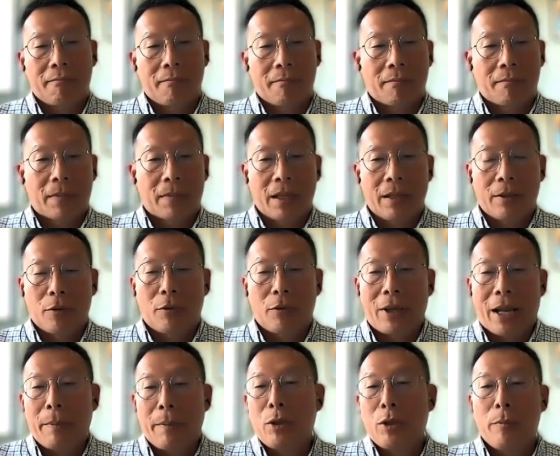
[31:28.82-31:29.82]
Mm. So I
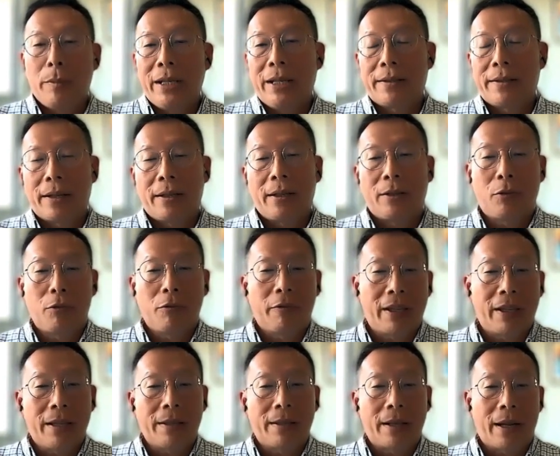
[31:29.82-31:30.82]
mean, to me, these are the two
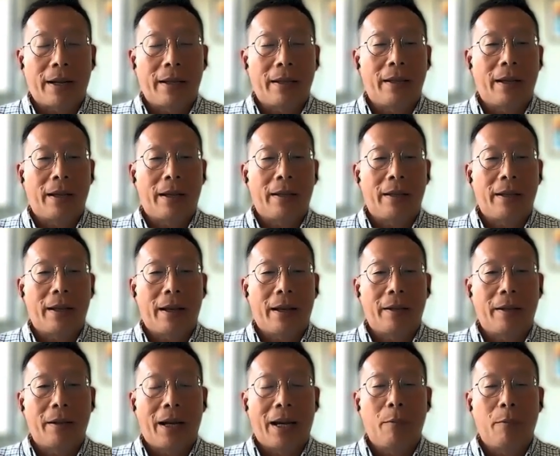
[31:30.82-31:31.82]
things that I I I,
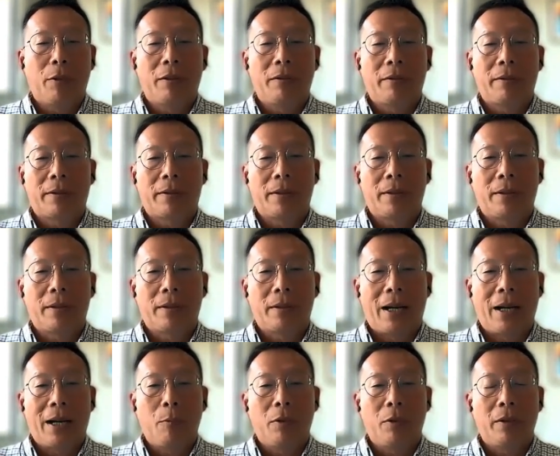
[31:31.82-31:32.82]
I would uh, I
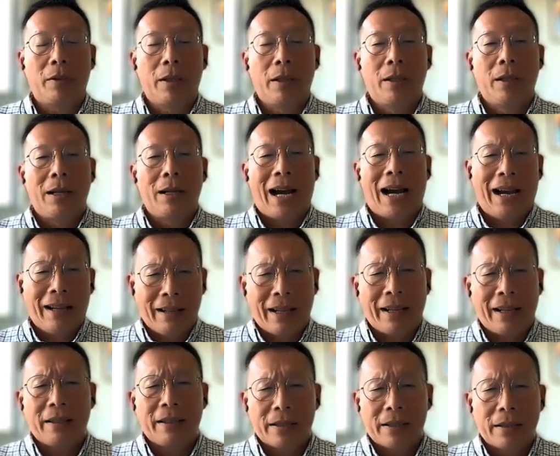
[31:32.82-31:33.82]
would
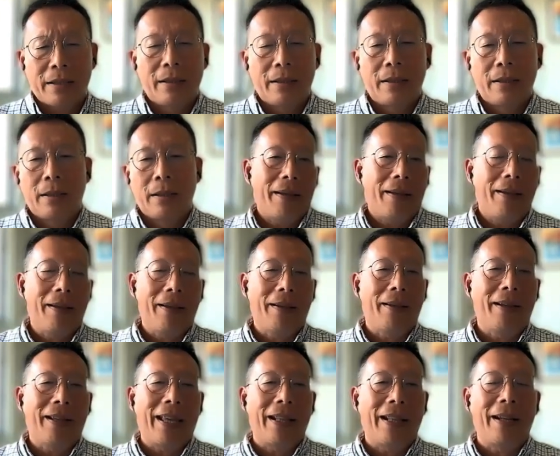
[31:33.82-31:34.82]
highlight
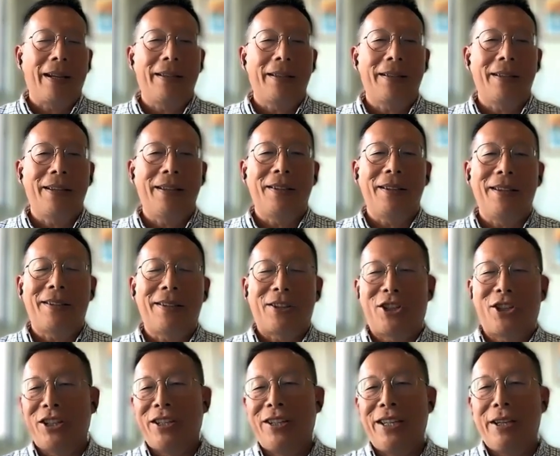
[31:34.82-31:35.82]
again, it, it's a
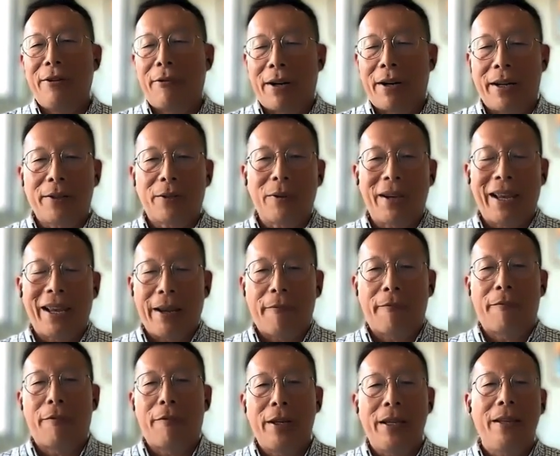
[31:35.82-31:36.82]
journey, right? So
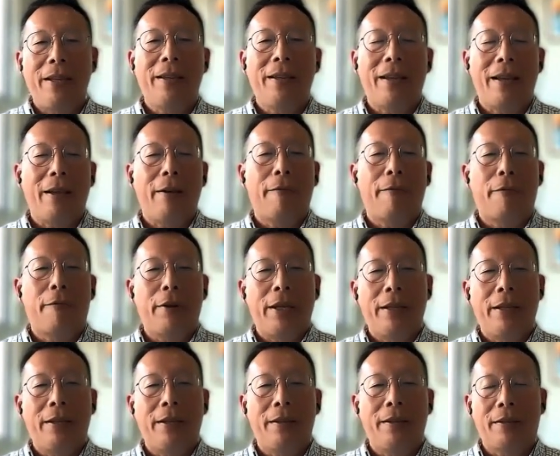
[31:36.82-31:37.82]
every
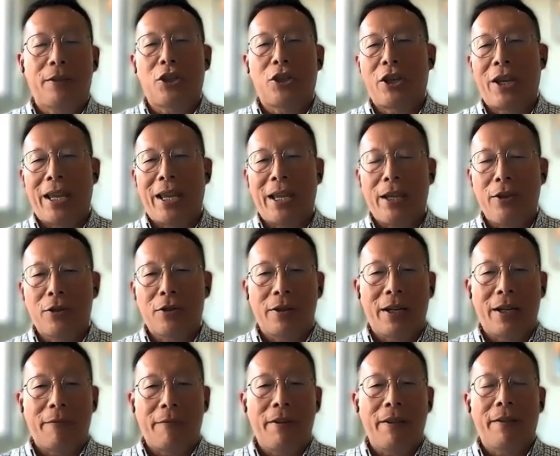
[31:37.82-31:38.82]
every change or
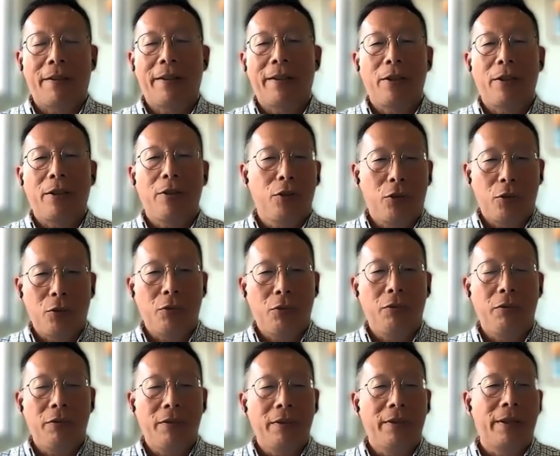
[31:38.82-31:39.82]
everything that you
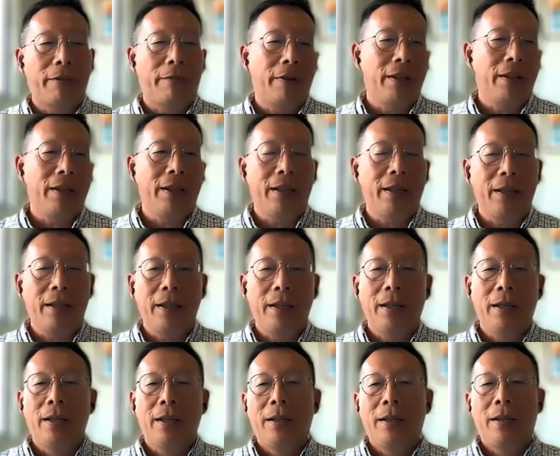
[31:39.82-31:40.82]
do differently,
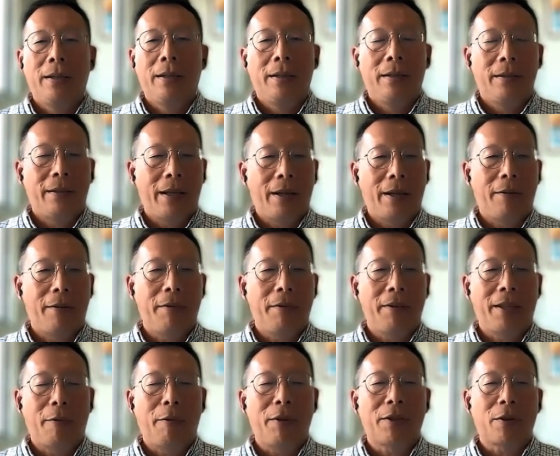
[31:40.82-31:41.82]
mm. there
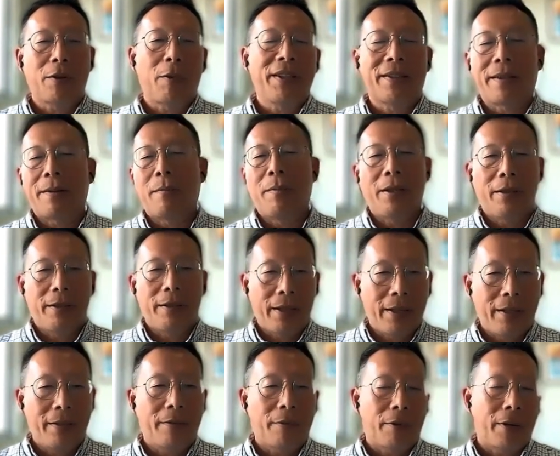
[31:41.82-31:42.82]
there is always some
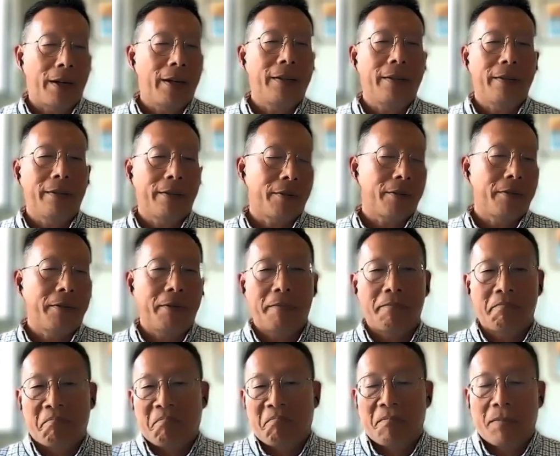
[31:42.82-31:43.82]
learning, right? So
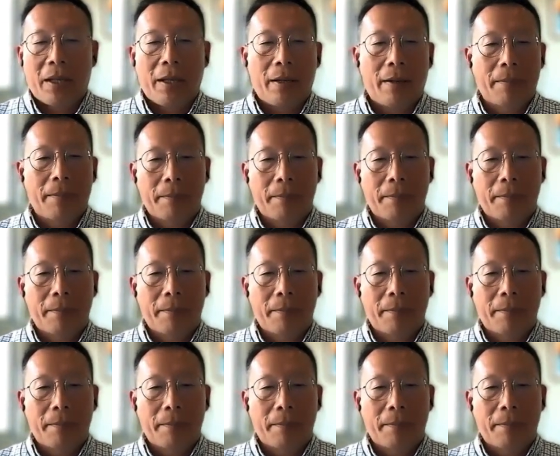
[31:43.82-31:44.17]
yeah.